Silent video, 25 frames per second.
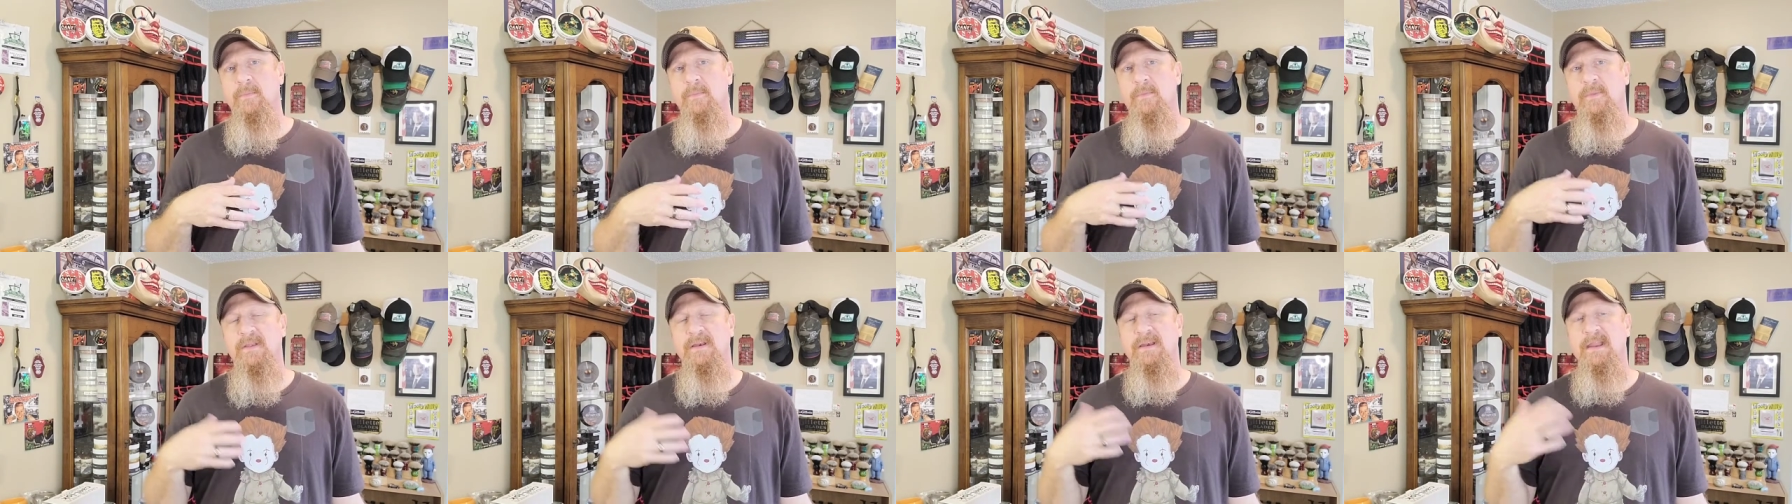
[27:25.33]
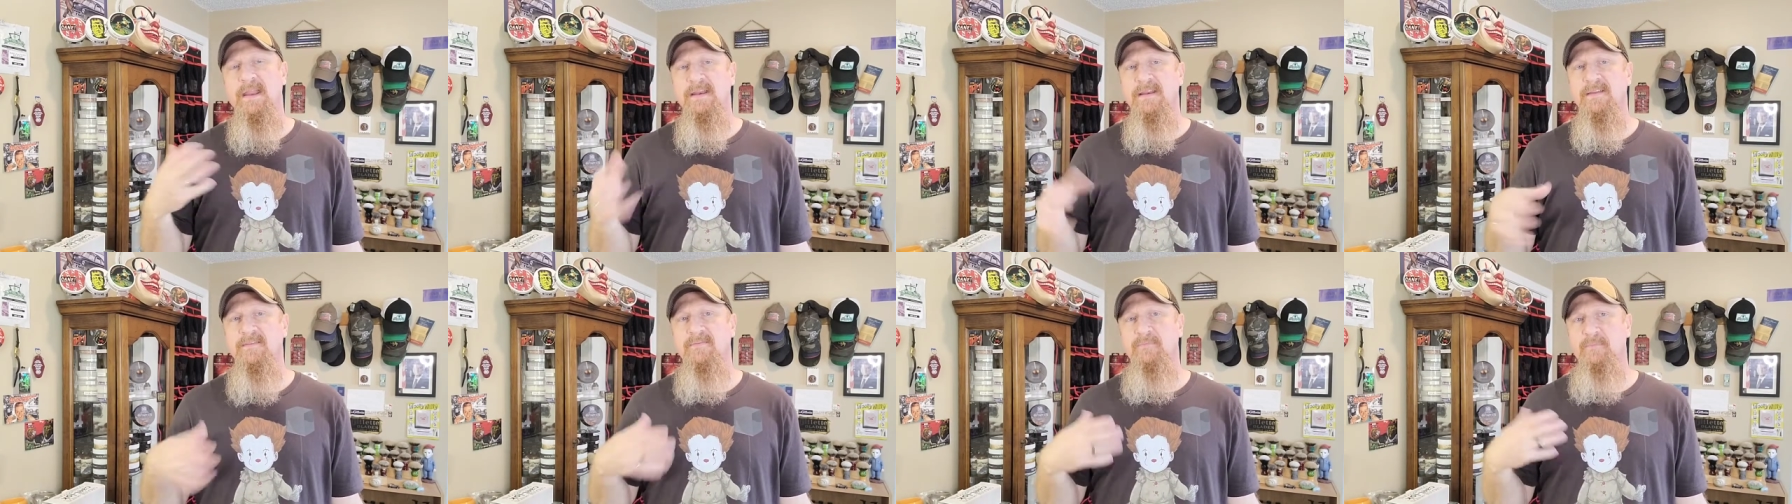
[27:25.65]
The
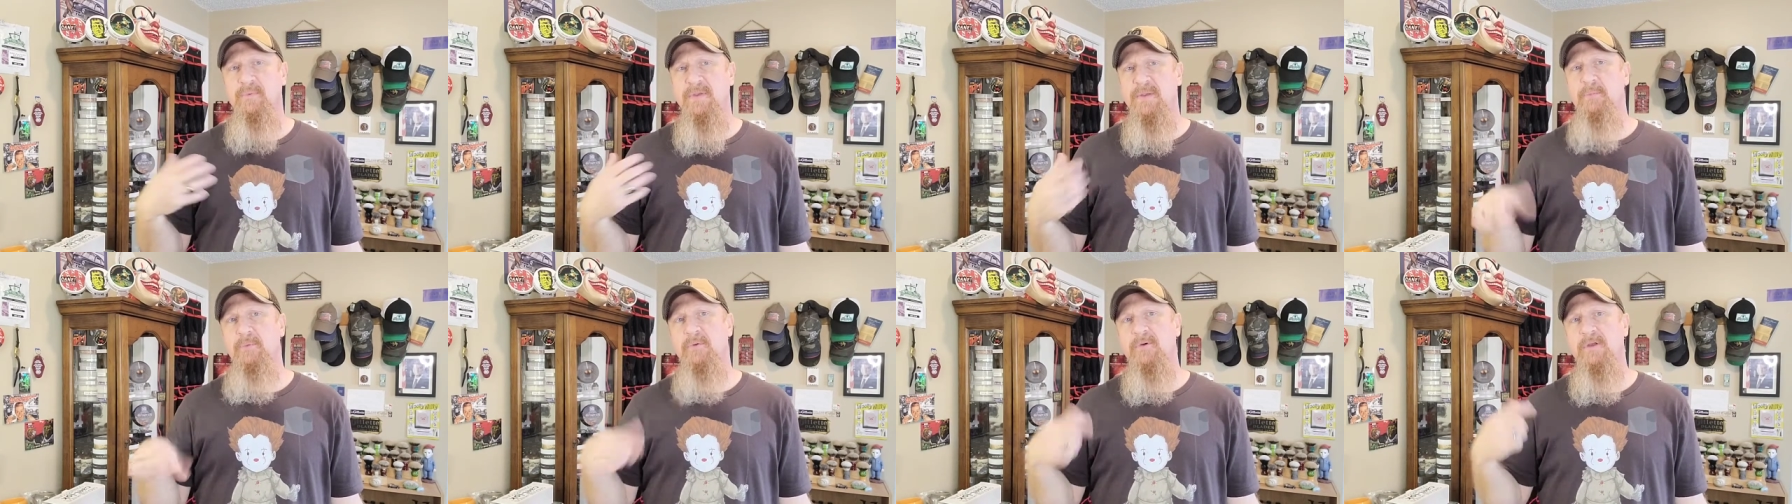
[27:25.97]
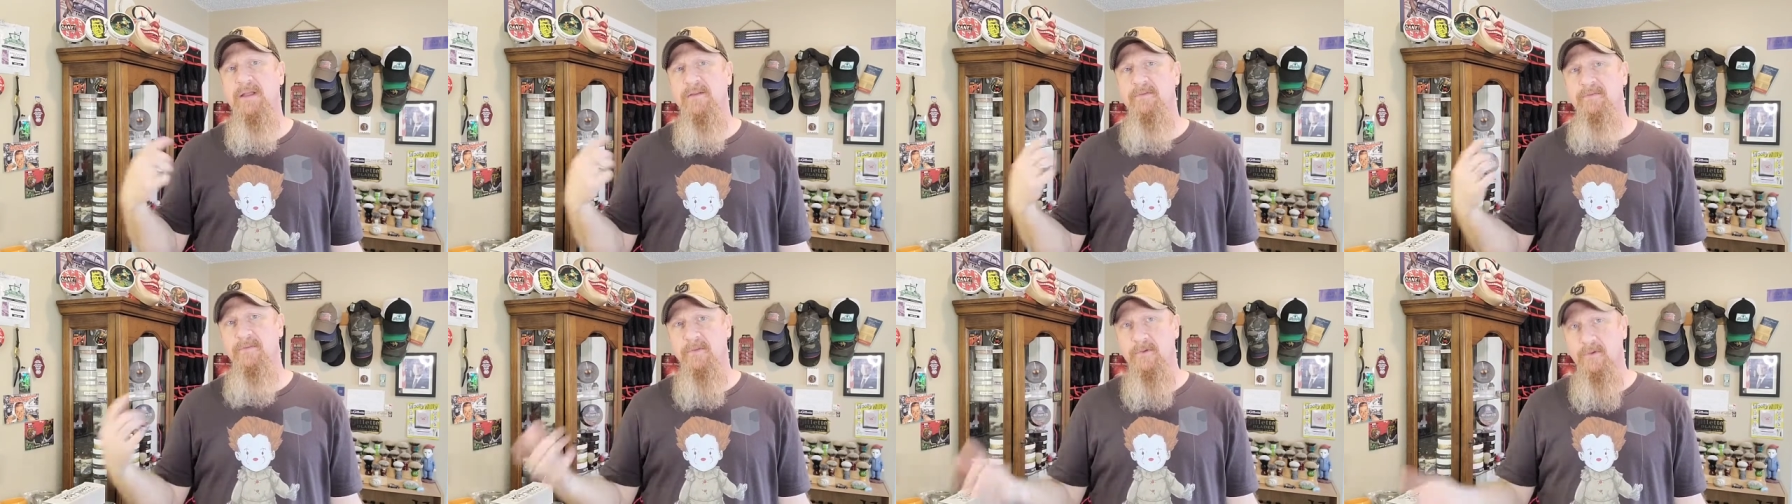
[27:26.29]
native people
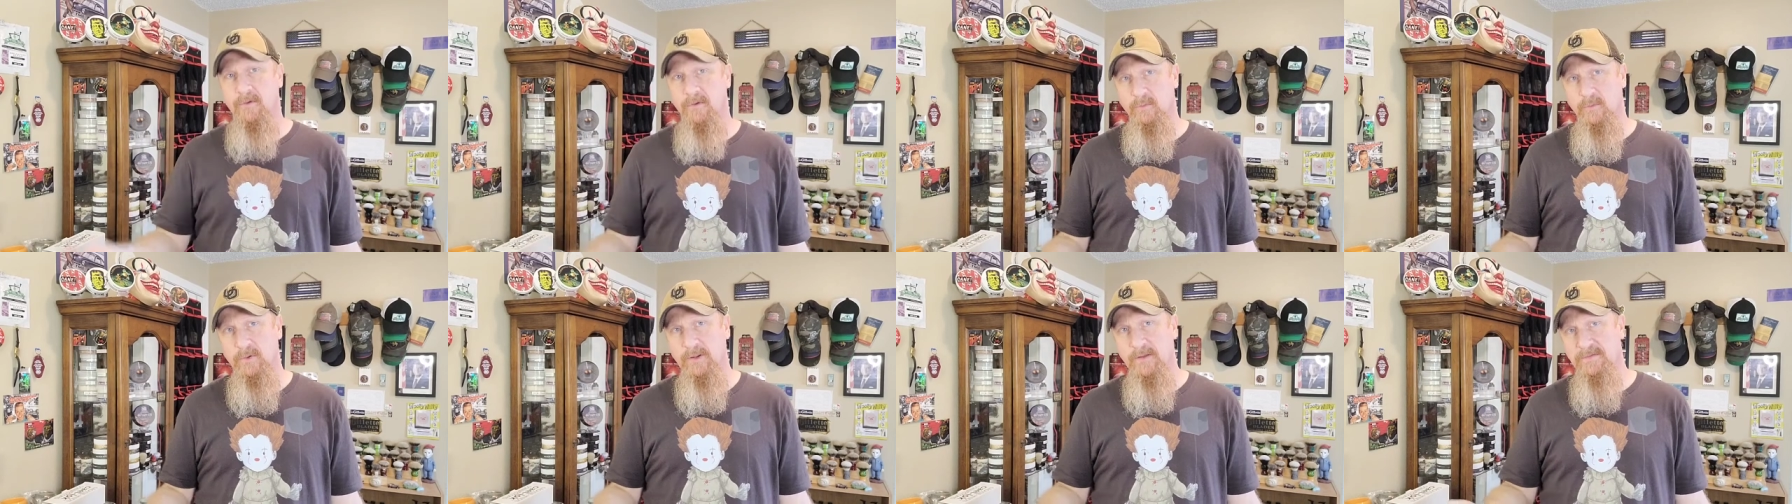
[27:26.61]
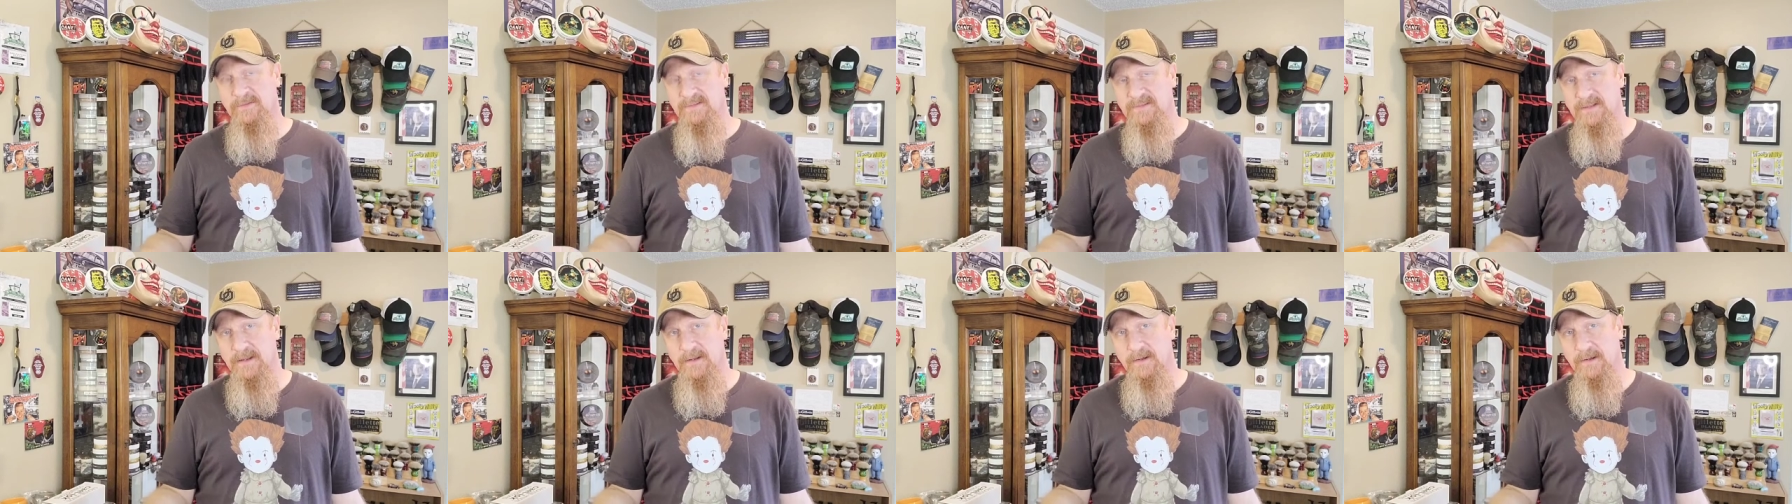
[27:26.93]
have their own way of
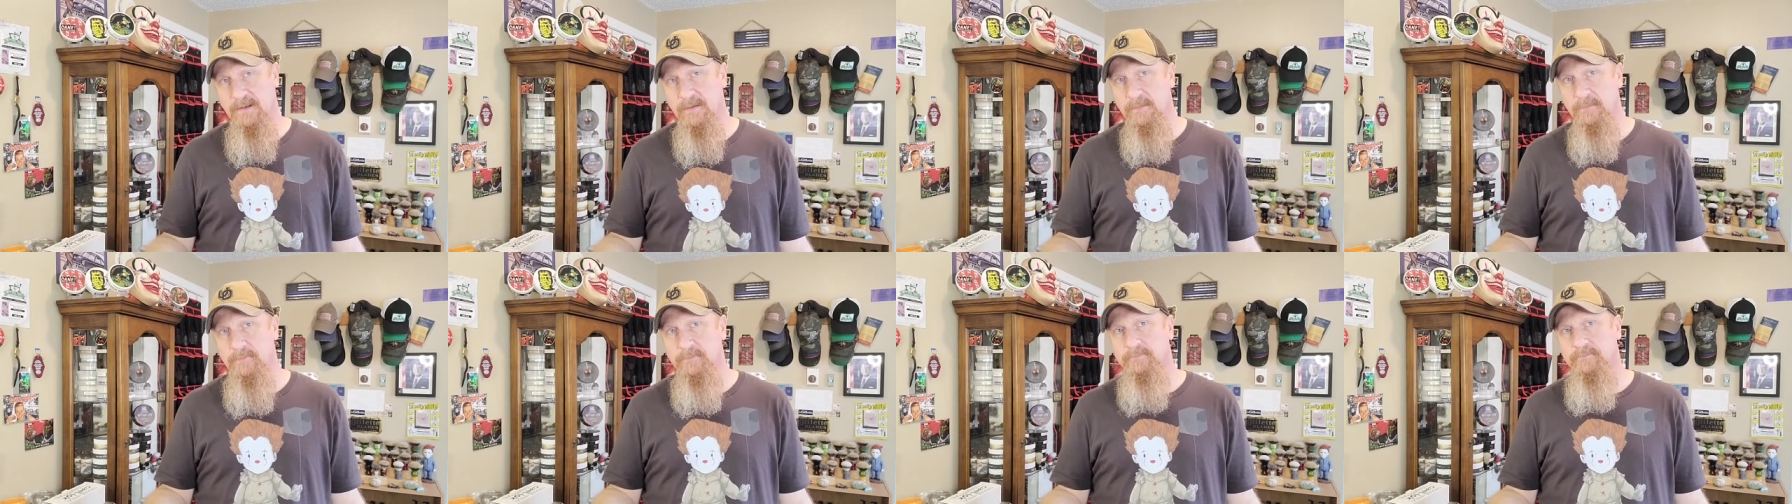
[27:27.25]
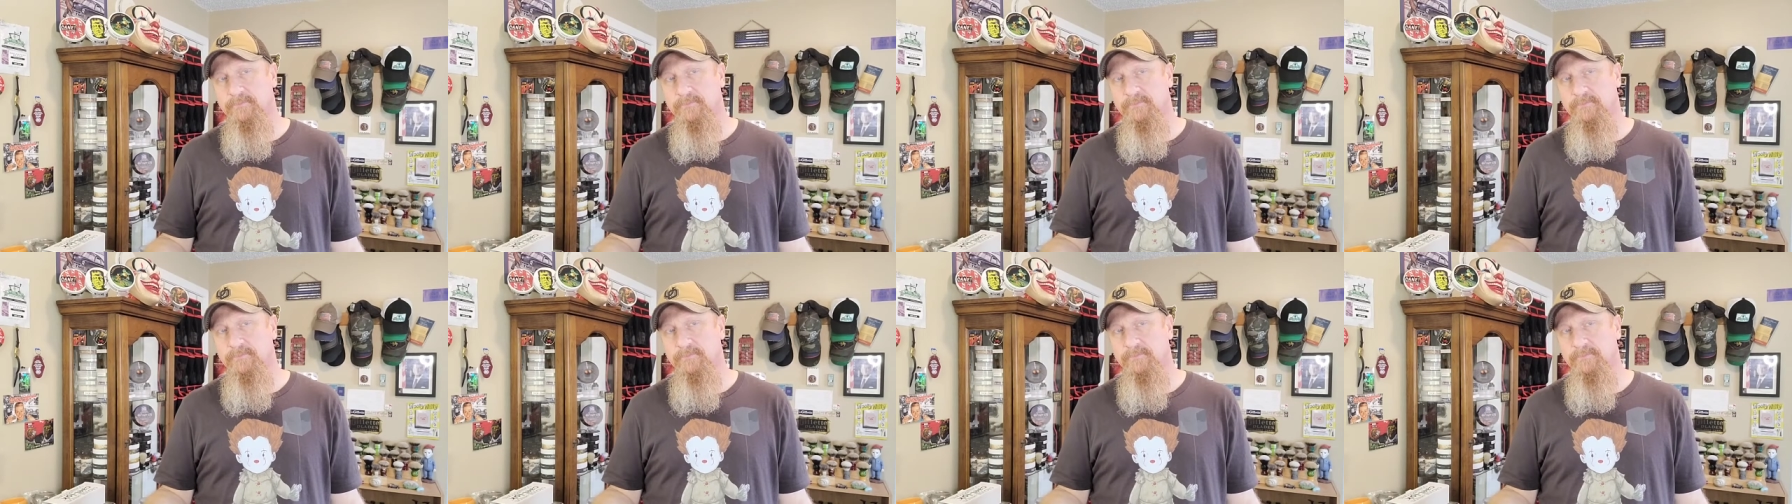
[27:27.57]
saying it.